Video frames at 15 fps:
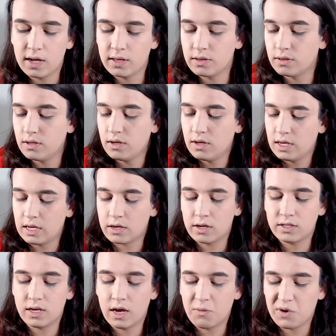And he got
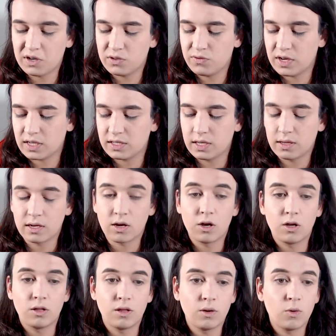his eyebrows fixed, and
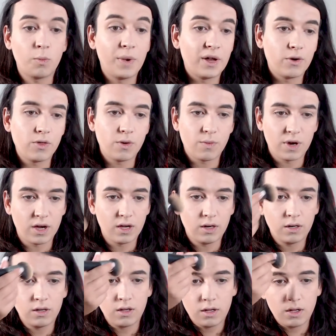they were better than mine.